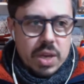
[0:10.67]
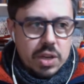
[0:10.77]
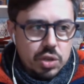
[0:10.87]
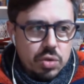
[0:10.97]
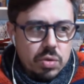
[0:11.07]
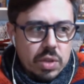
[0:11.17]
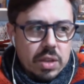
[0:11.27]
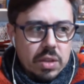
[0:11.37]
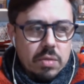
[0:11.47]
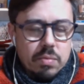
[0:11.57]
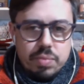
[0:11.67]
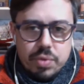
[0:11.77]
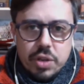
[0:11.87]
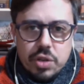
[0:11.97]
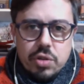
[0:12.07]
sure that the
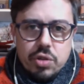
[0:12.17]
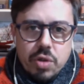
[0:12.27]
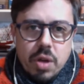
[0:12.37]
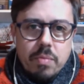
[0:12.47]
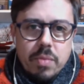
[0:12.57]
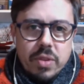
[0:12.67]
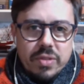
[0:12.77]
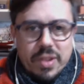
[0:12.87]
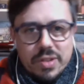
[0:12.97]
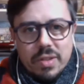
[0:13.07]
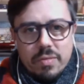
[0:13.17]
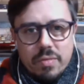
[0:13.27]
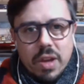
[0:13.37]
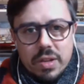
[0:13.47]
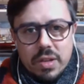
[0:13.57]
printer drum is sitting
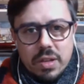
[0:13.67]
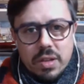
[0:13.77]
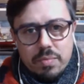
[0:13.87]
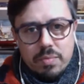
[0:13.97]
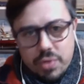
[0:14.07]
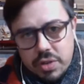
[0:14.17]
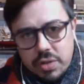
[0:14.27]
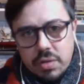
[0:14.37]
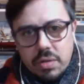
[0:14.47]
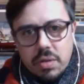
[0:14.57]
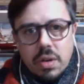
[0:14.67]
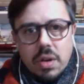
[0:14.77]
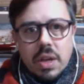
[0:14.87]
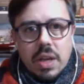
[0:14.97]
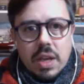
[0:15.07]
right and the printer,
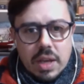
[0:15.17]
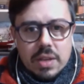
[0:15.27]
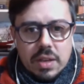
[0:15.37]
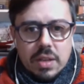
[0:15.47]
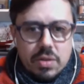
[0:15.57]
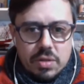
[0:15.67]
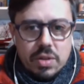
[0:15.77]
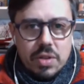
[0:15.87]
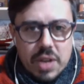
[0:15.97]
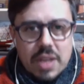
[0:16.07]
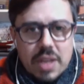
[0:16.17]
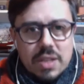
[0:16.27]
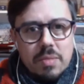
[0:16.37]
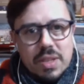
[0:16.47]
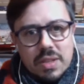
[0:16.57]
there needs
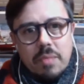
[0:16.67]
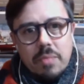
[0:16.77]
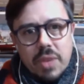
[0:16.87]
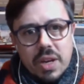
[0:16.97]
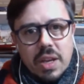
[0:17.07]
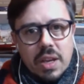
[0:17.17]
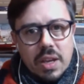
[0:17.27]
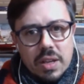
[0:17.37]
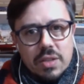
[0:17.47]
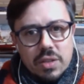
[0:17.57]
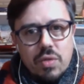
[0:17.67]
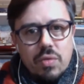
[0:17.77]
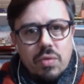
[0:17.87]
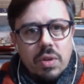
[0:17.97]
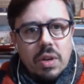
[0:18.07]
to be somebody in
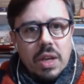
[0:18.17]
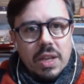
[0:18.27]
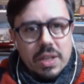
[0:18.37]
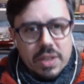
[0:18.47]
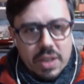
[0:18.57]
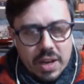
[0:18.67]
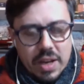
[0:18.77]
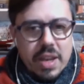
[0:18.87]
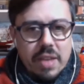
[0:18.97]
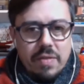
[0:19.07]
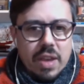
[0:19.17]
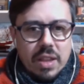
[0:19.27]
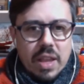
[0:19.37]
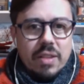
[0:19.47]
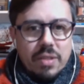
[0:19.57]
school to
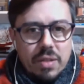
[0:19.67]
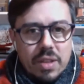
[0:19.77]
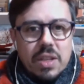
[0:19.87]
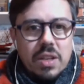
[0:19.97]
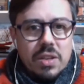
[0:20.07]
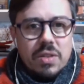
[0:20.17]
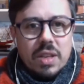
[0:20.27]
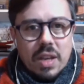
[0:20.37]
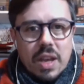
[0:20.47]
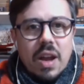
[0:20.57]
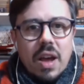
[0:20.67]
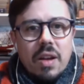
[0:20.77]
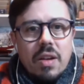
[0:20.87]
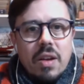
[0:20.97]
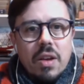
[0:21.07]
alleviate that so the teachers can get on
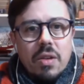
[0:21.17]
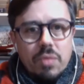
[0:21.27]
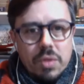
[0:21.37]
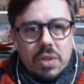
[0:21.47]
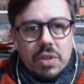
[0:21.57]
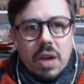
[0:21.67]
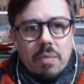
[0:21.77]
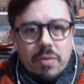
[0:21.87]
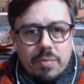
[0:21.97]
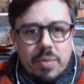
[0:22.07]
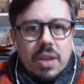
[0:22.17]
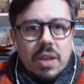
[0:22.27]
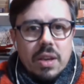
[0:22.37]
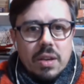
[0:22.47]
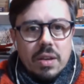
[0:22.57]
with the job of
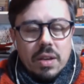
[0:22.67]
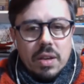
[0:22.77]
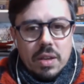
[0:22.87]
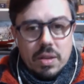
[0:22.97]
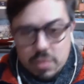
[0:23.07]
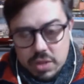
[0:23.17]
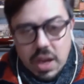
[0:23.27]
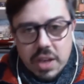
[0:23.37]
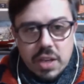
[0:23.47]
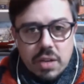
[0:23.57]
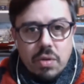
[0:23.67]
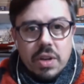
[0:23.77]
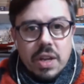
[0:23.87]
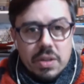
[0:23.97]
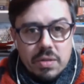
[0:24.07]
being the IT
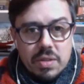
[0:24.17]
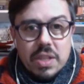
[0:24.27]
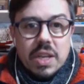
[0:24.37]
coordinator as the